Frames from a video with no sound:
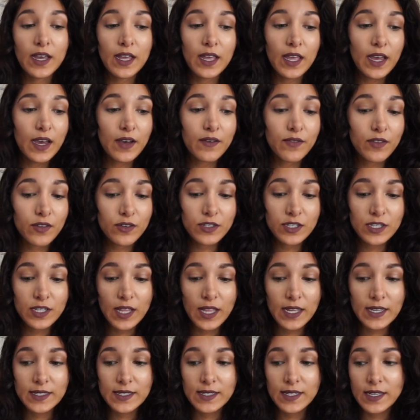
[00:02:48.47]
I have learned a
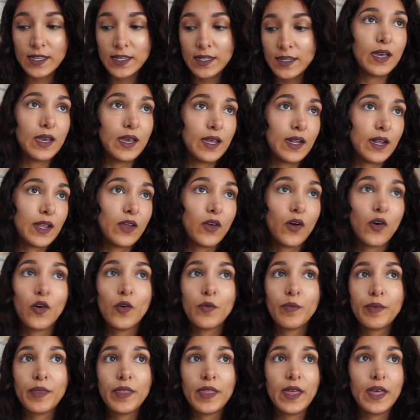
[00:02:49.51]
lesson, and I
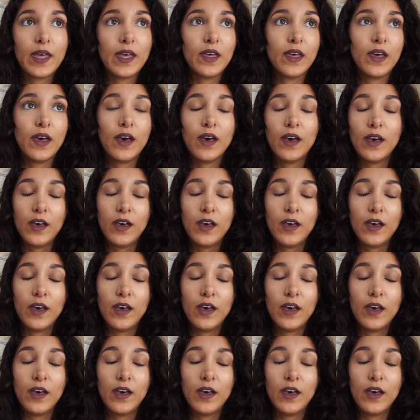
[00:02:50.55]
hope that